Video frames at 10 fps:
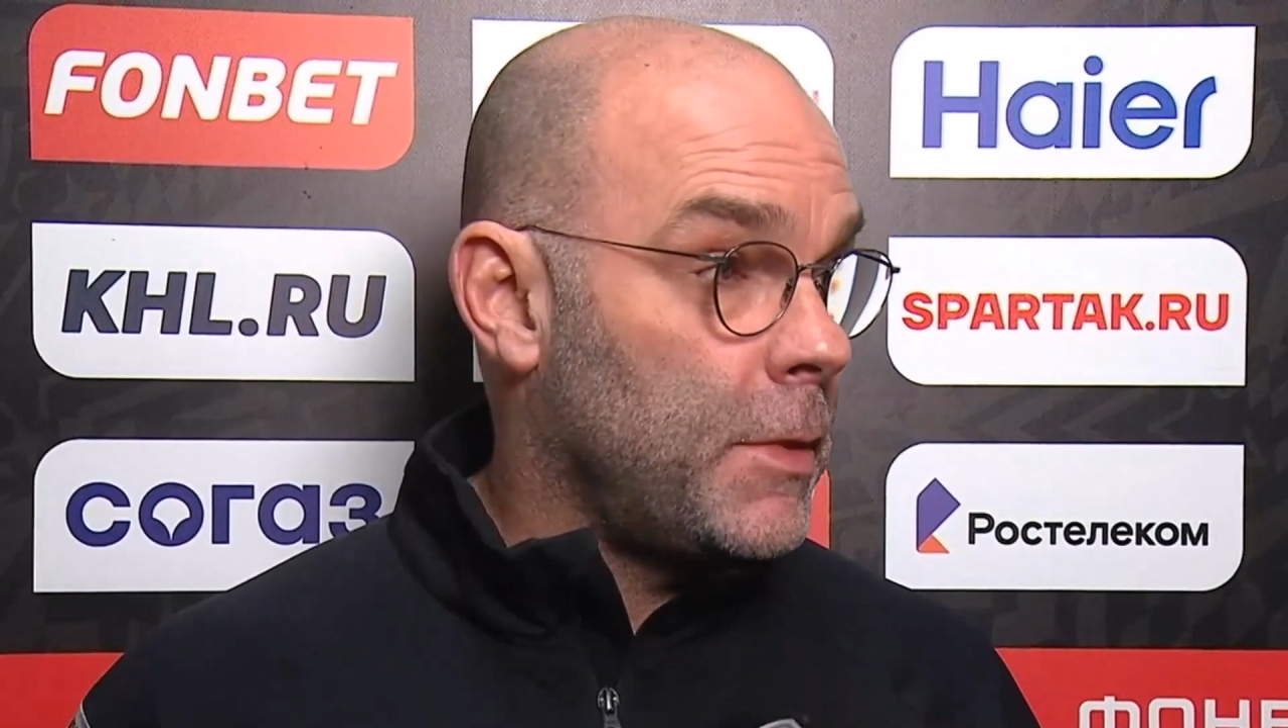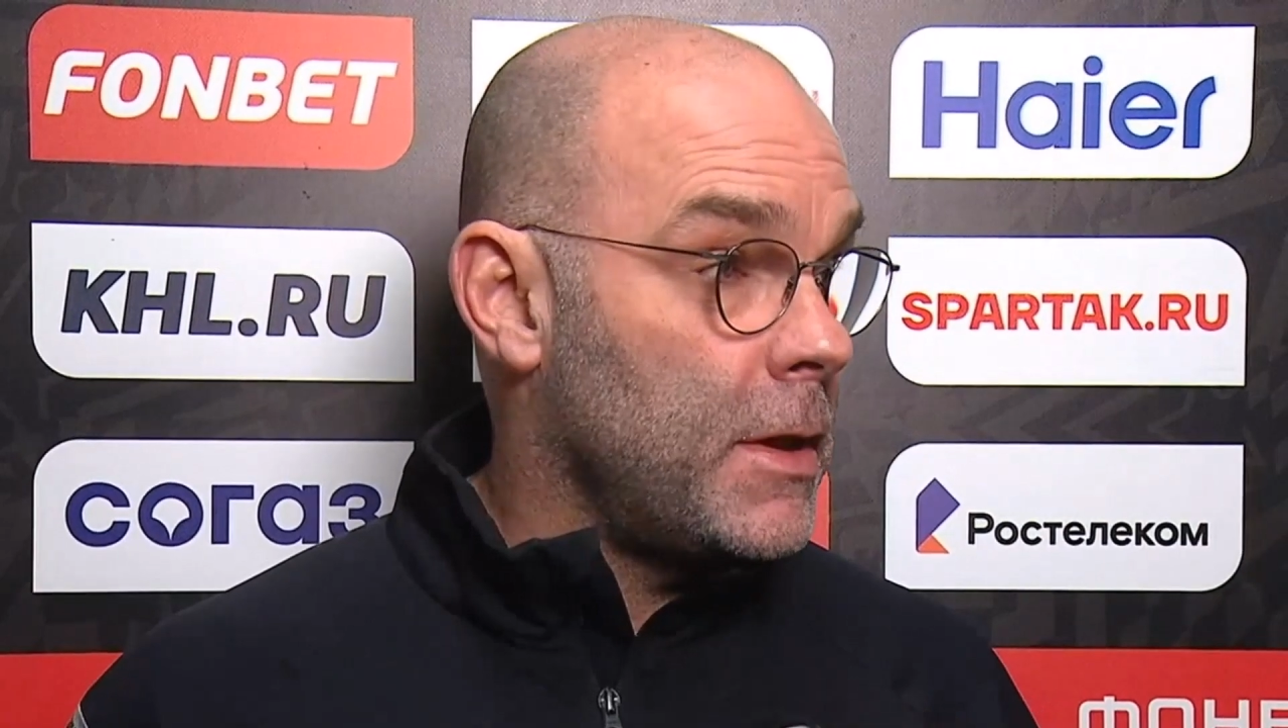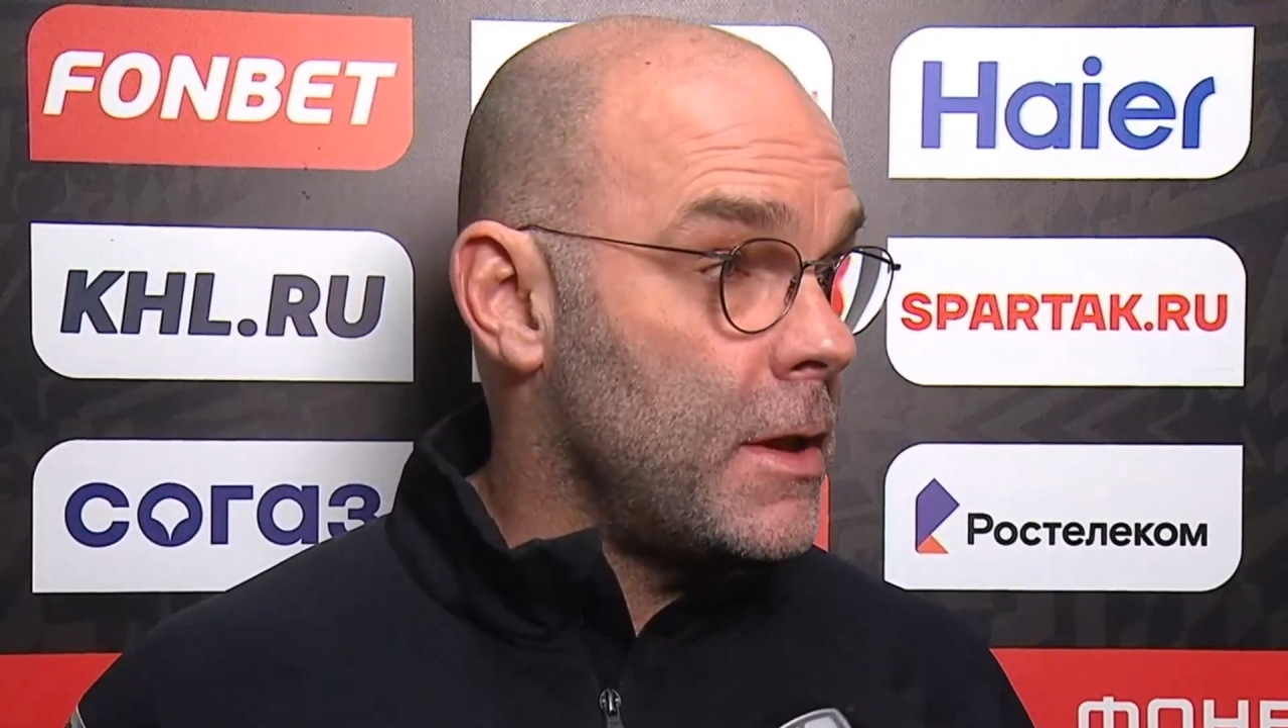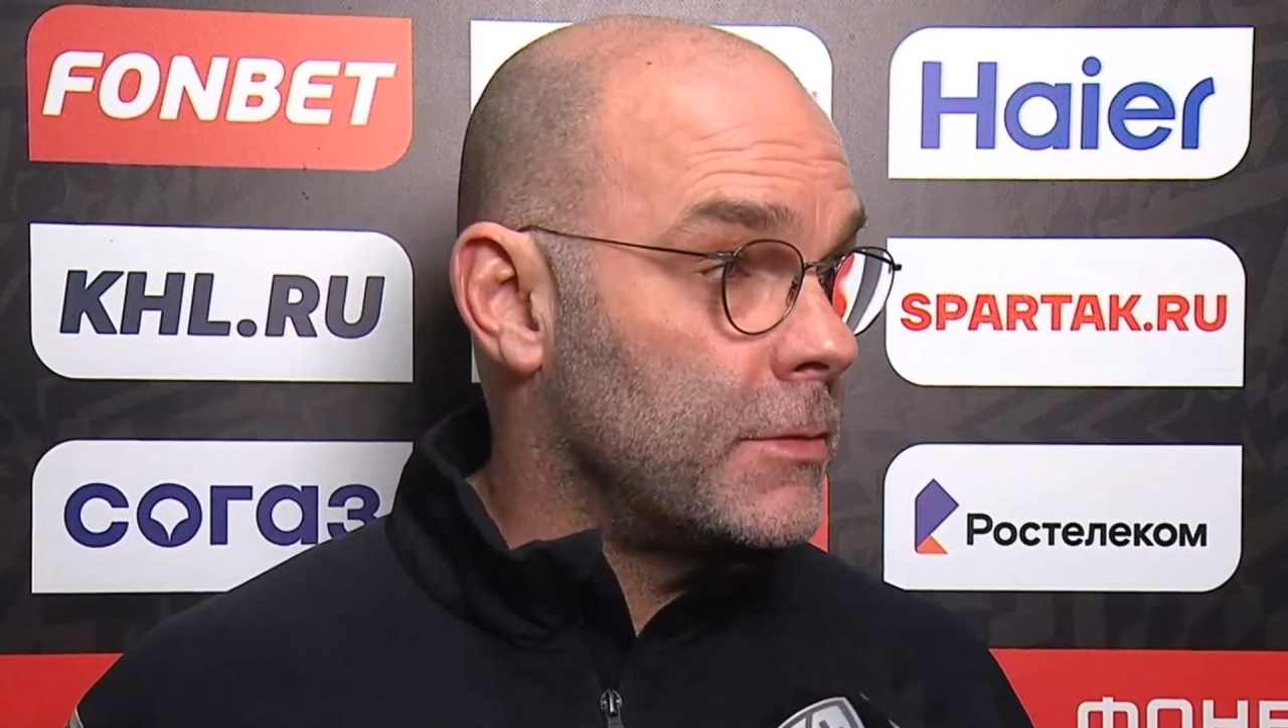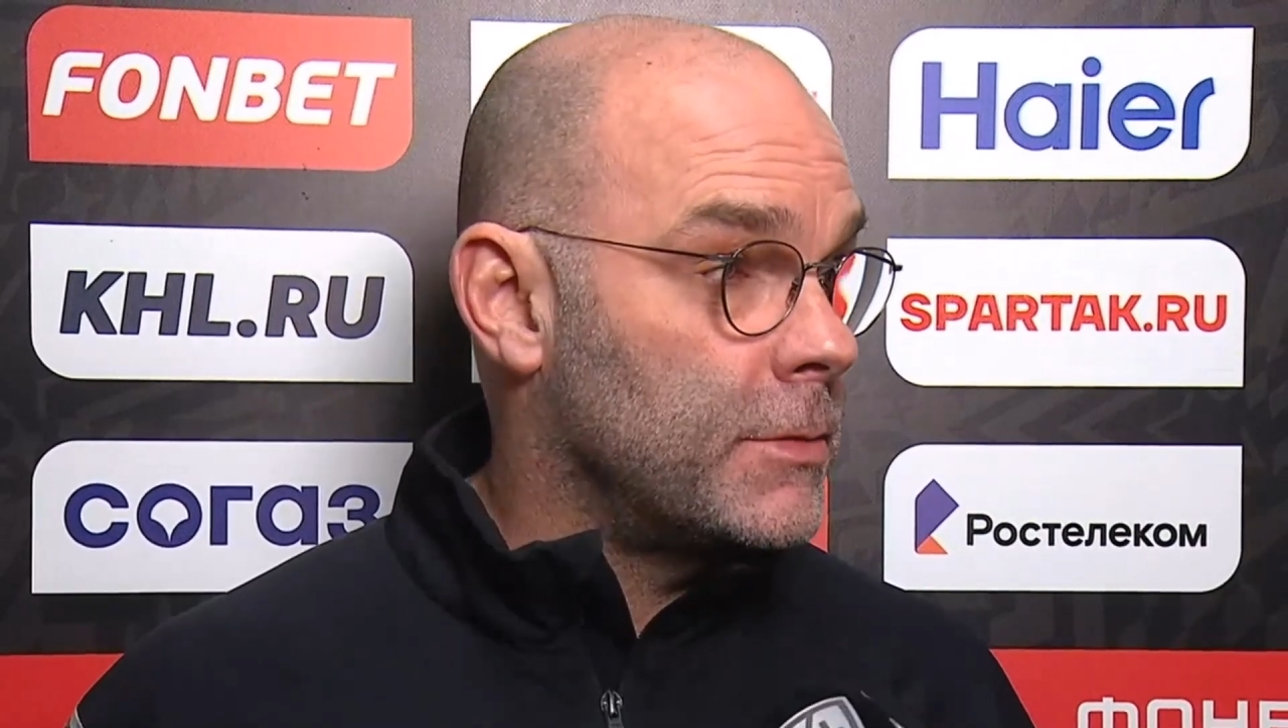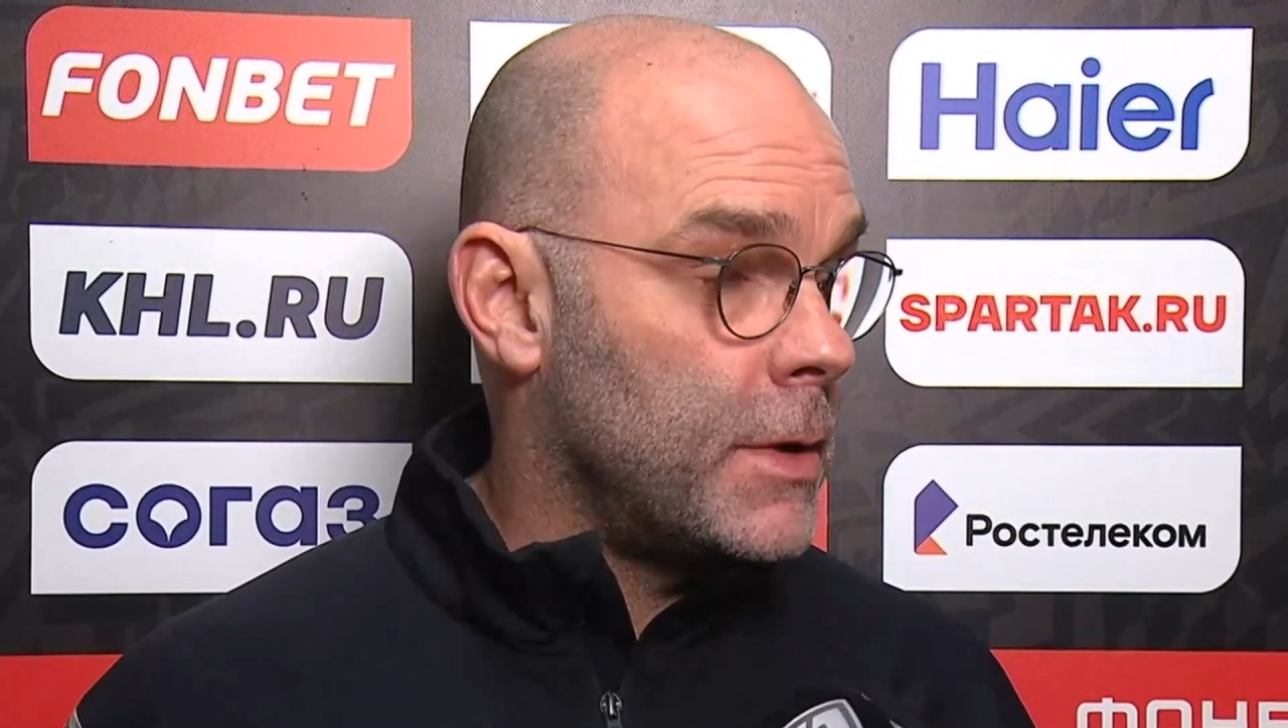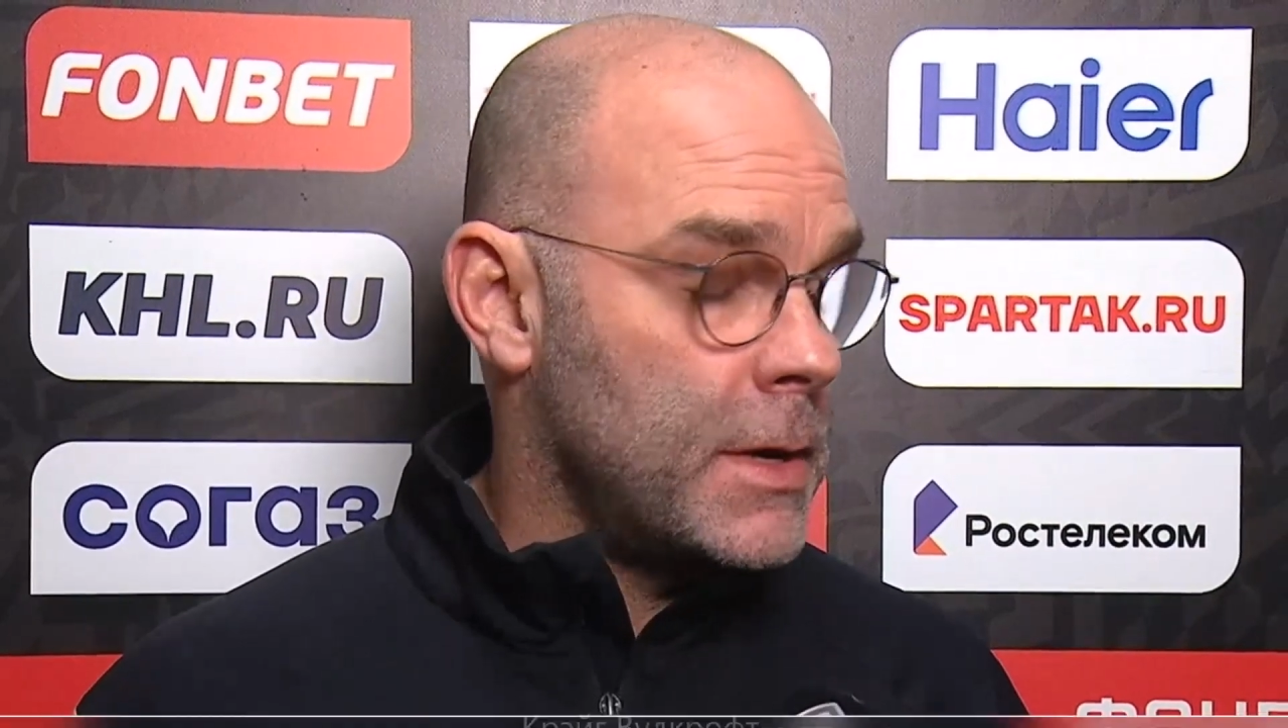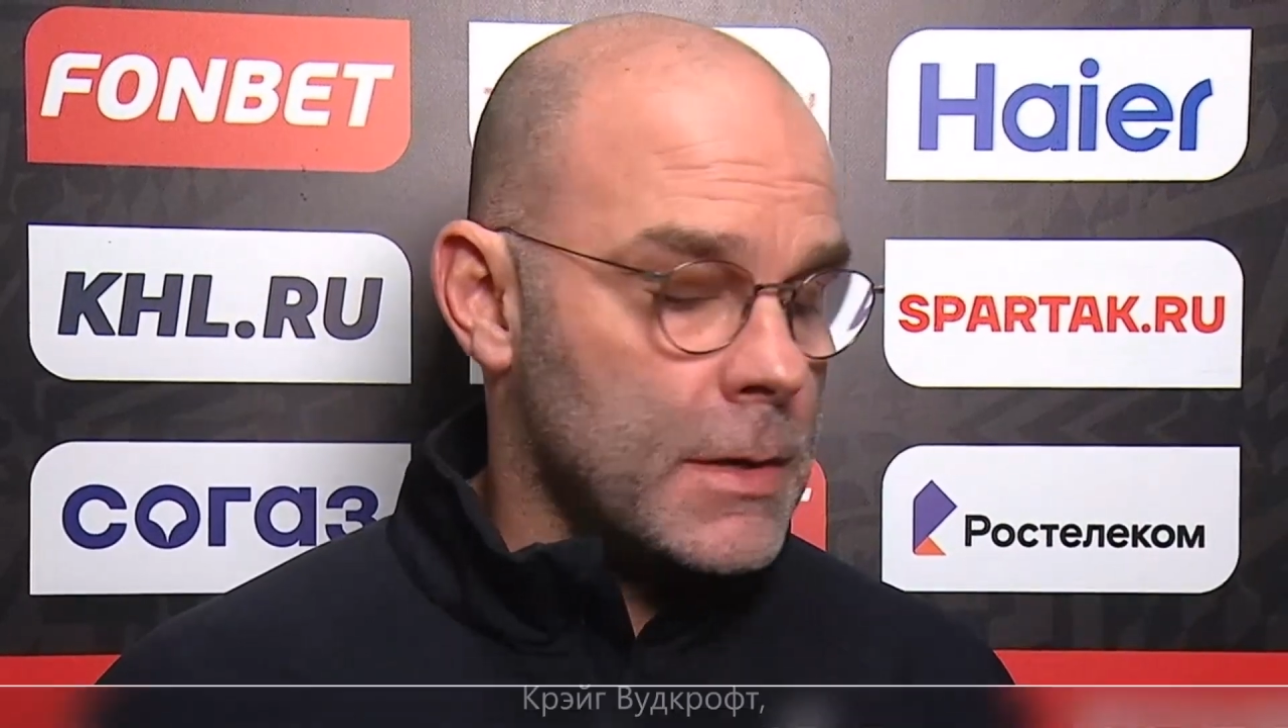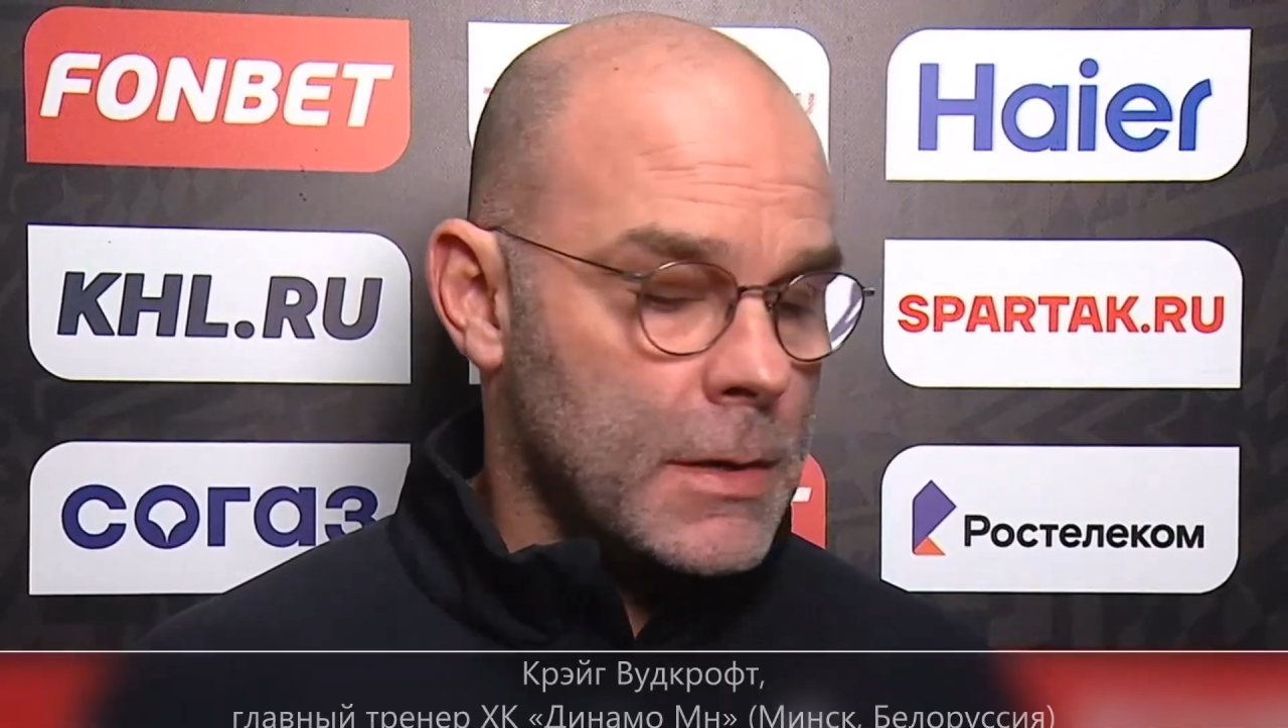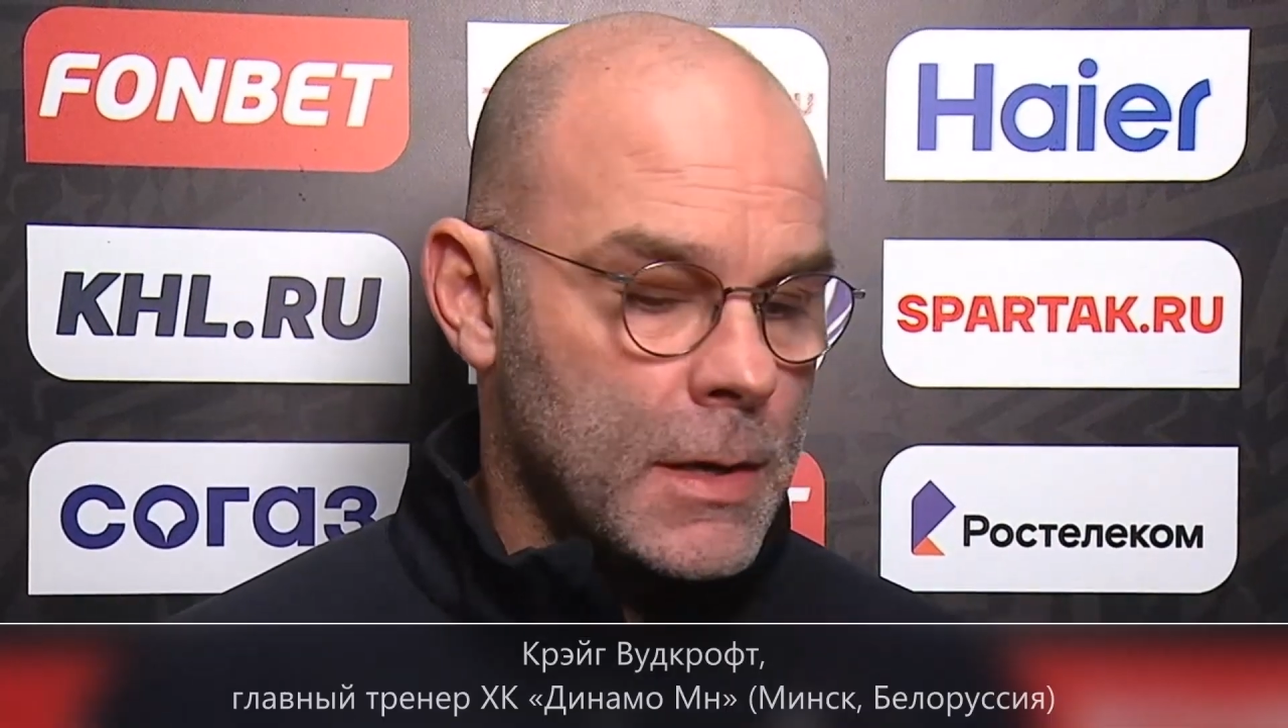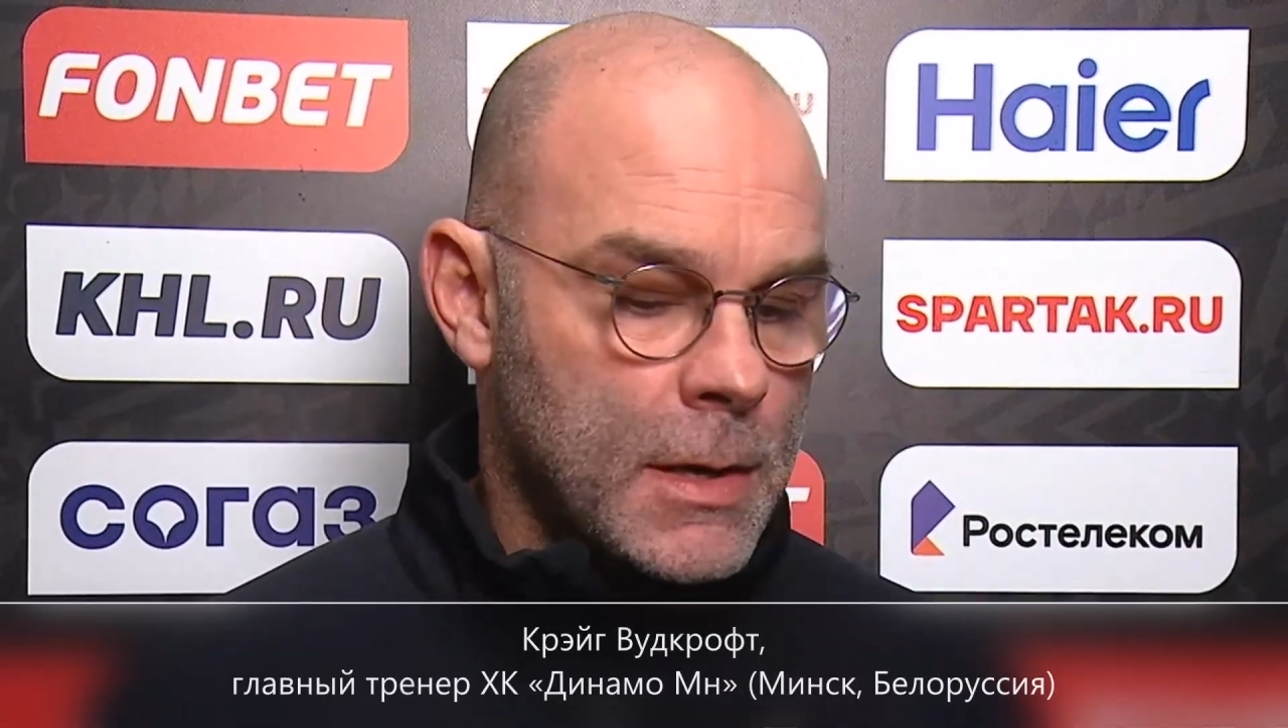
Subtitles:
playoffs, right?